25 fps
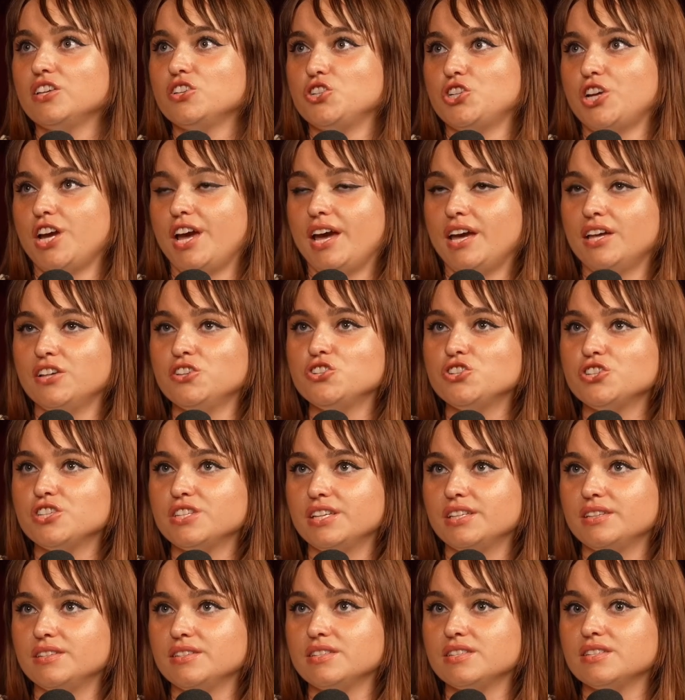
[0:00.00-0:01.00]
change
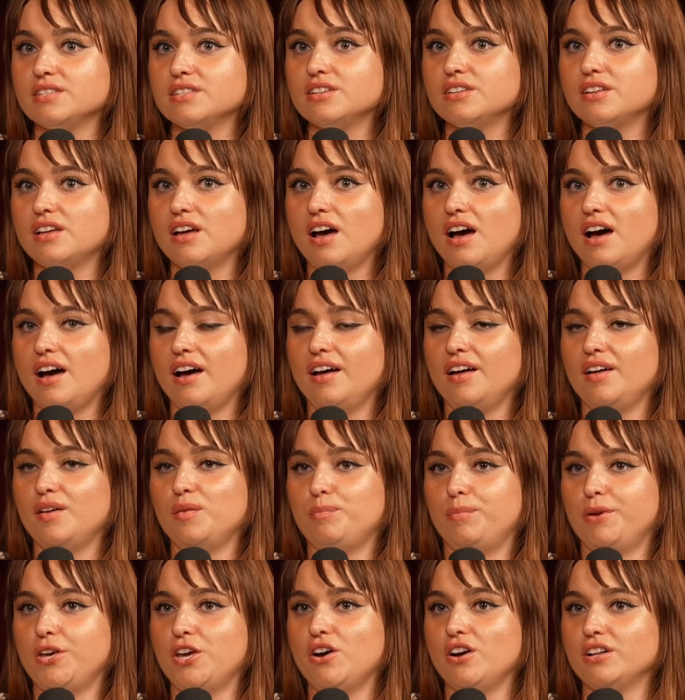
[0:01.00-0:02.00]
since
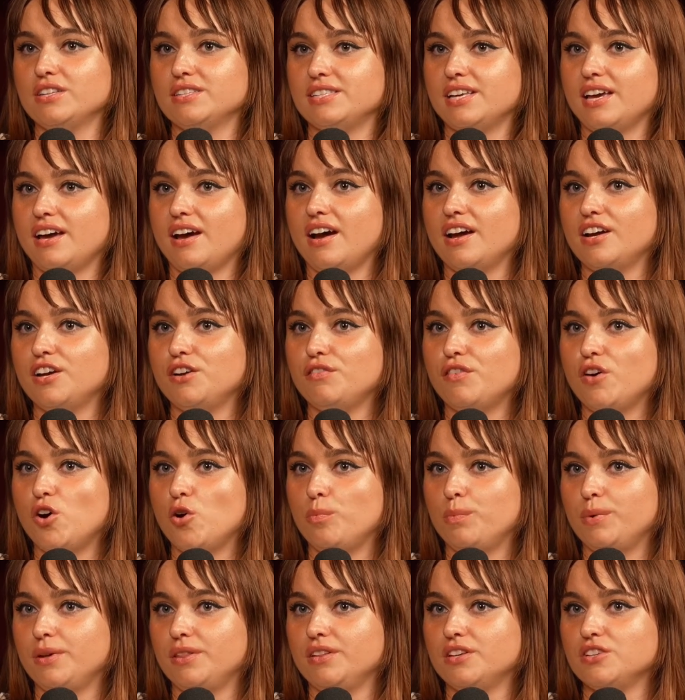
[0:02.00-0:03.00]
Beyonce kind of
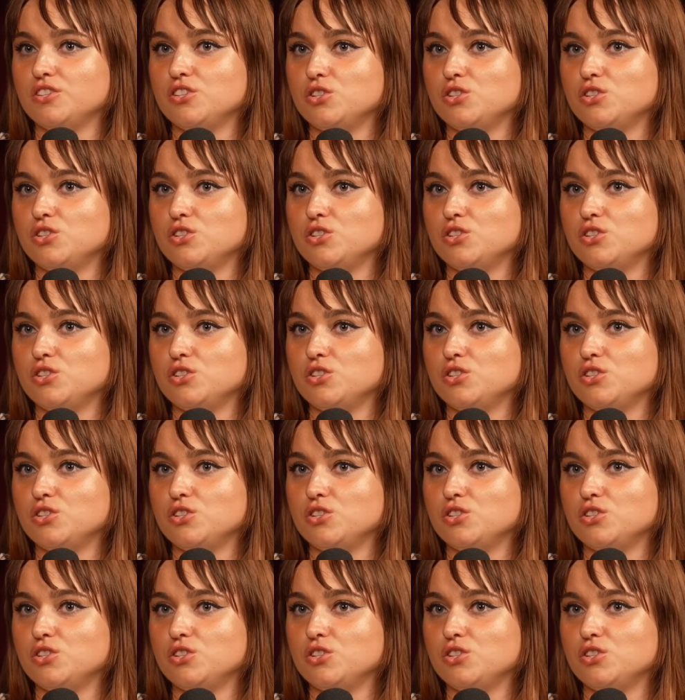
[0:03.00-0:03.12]
opened